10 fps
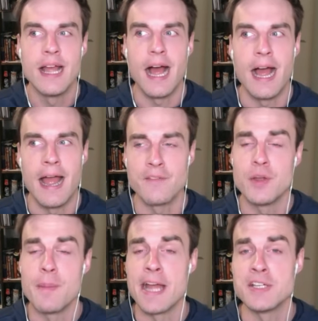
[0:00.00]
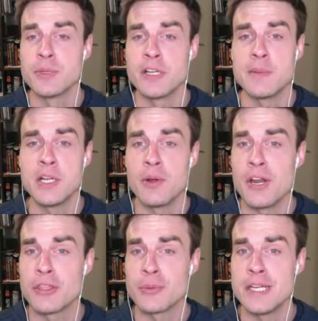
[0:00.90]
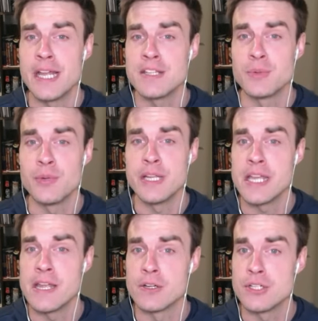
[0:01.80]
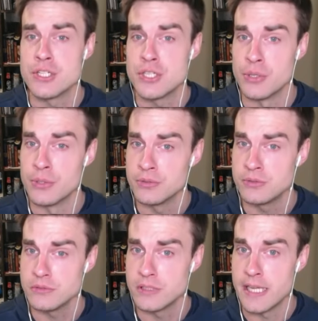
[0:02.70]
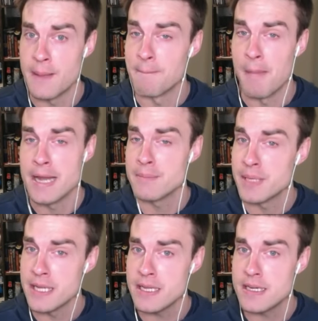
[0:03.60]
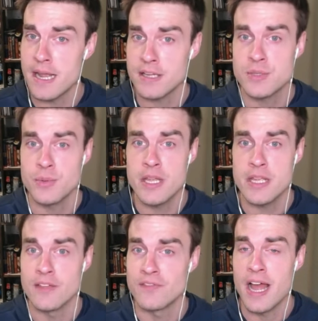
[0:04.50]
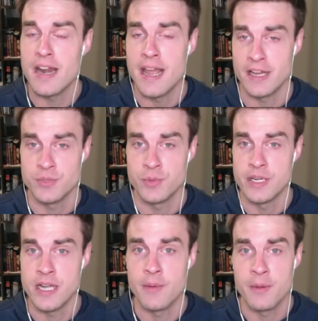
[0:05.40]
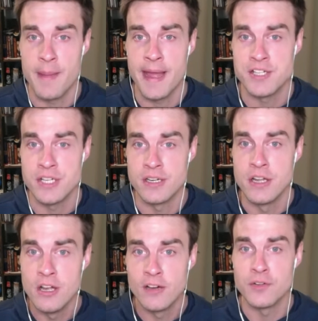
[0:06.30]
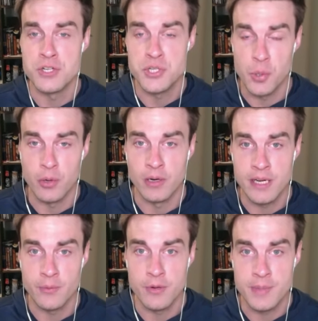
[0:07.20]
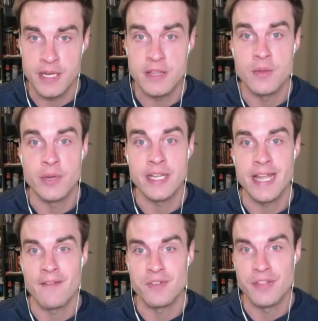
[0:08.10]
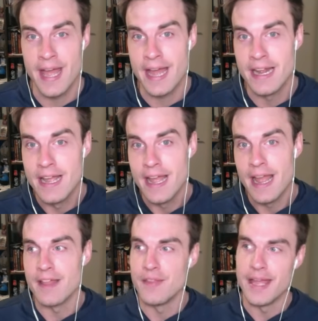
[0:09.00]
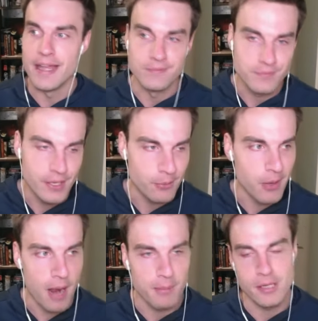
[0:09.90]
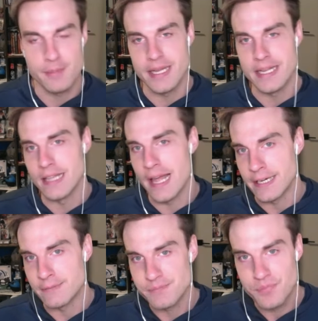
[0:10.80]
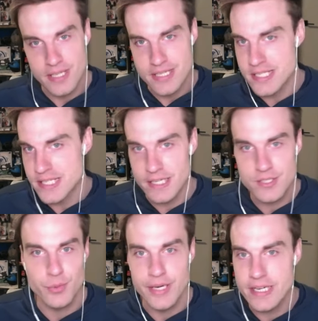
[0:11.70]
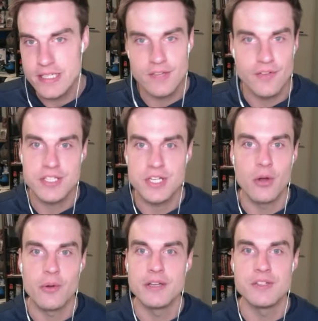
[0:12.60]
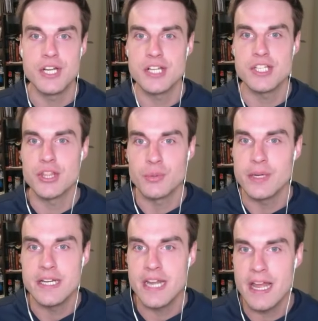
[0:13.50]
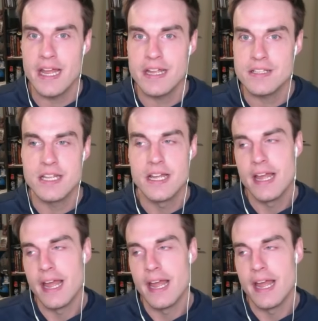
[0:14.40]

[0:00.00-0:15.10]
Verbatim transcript: I have to imagine we're going to be going to three days a week here soon. It might be next week. If not next week, I would imagine for sure it would be the week after that. And then it'll probably be like six weeks of us going just three days.